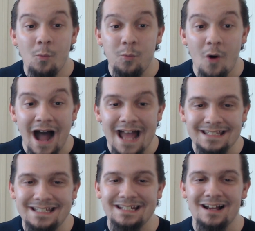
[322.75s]

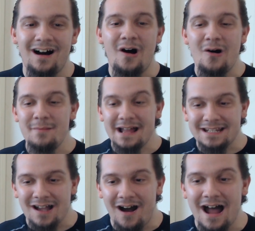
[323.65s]
What? Oh
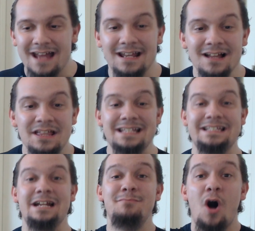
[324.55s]
my god!
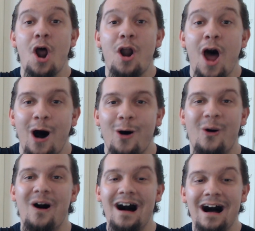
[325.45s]
That's
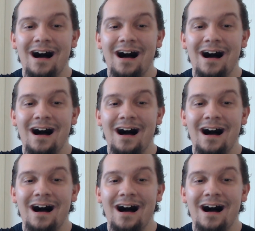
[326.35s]
tomorrow!